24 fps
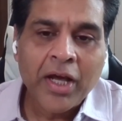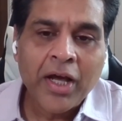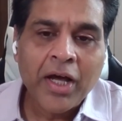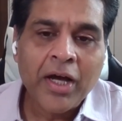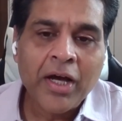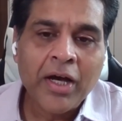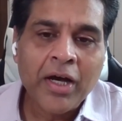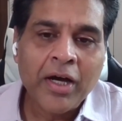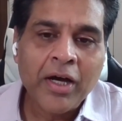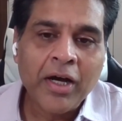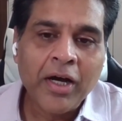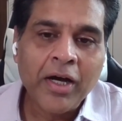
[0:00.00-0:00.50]

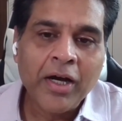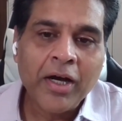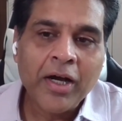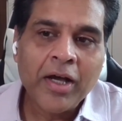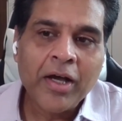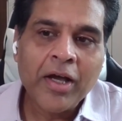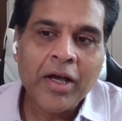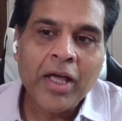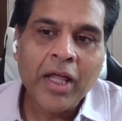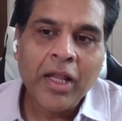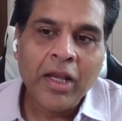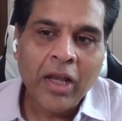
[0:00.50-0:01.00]
A
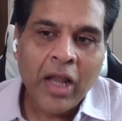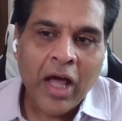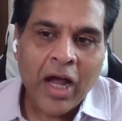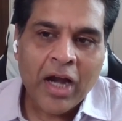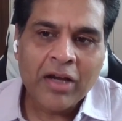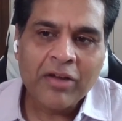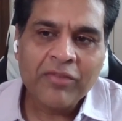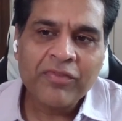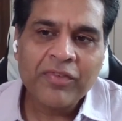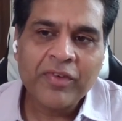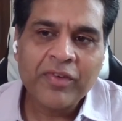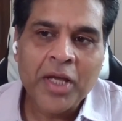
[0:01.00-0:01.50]

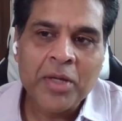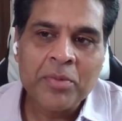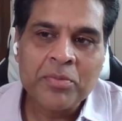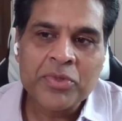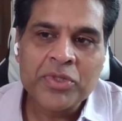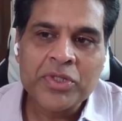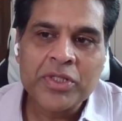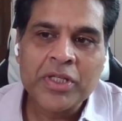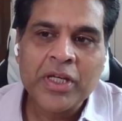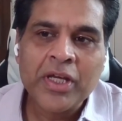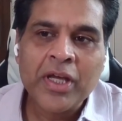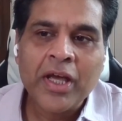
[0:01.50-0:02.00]
lot of
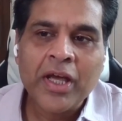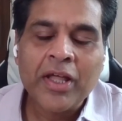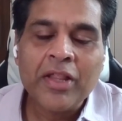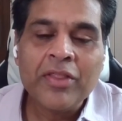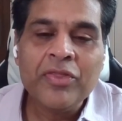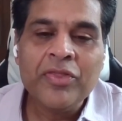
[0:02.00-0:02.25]
times